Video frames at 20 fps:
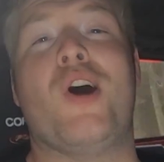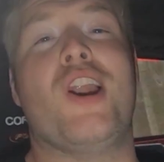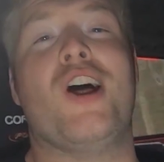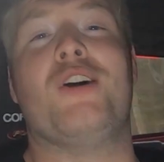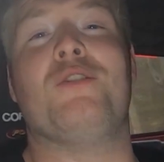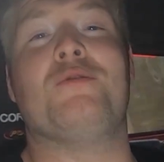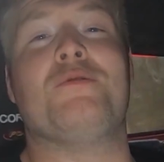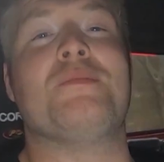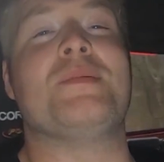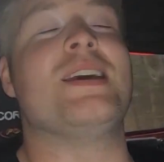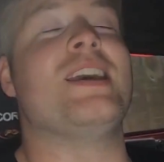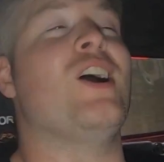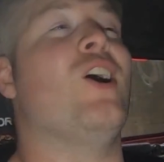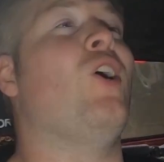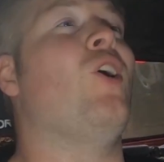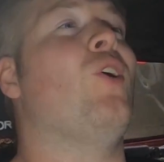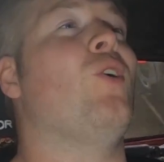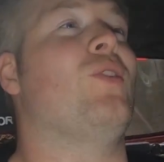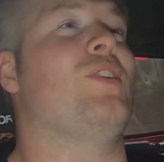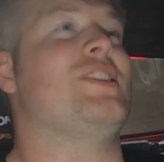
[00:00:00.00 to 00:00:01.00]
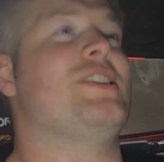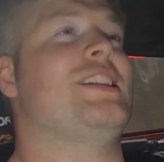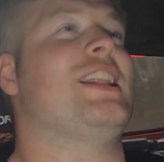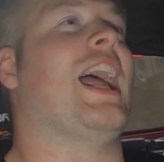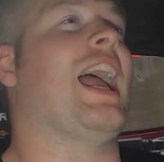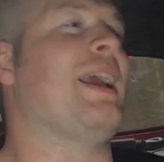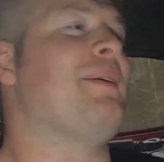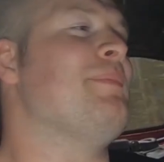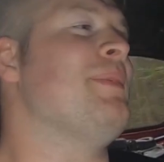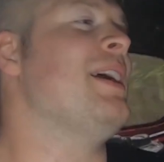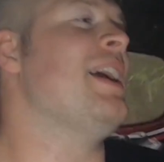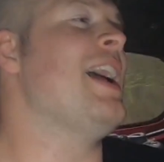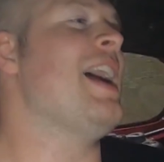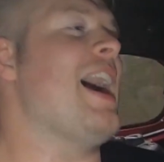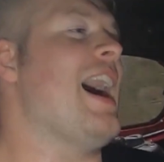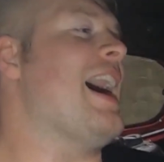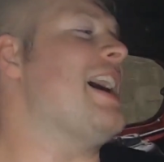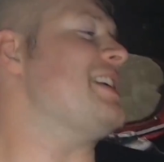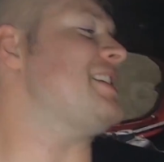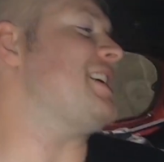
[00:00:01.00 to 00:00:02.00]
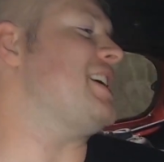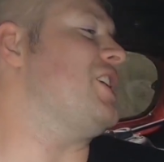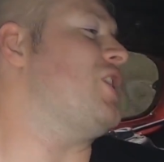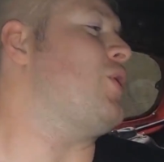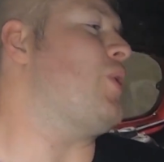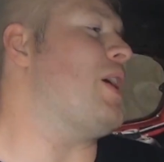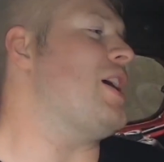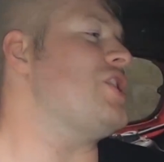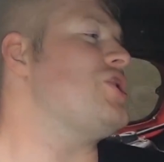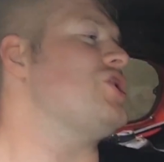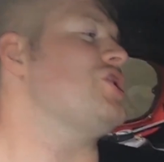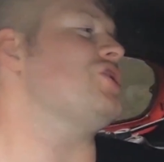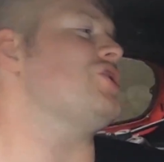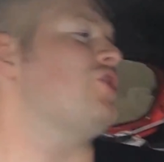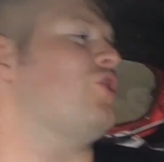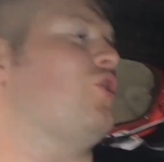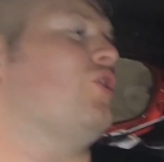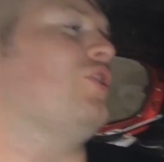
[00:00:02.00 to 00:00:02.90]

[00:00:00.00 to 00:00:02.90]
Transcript: putting up with me all this time, asking questions